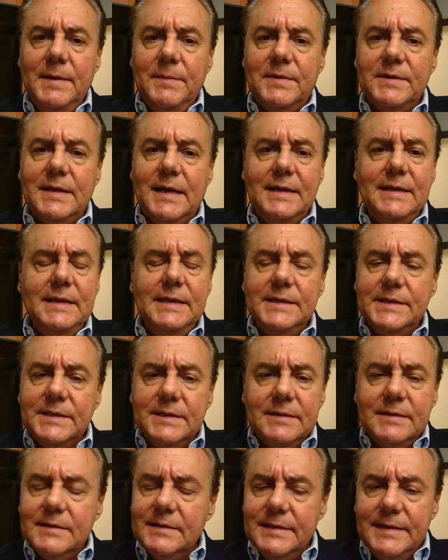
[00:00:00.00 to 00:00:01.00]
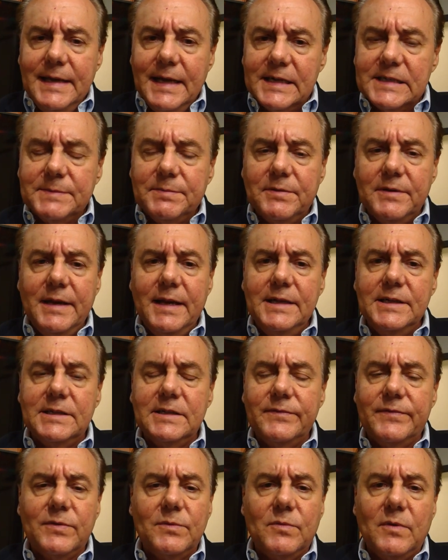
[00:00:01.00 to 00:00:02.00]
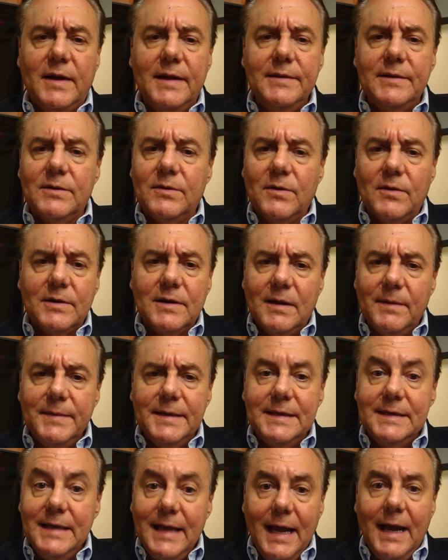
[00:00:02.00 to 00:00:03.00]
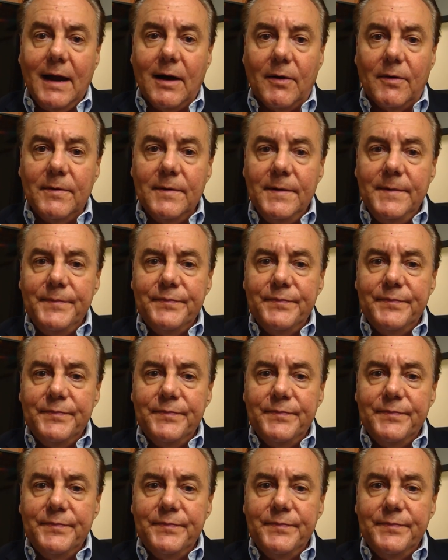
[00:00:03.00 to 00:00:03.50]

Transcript: But that isn't the explanation for why they're all coming now.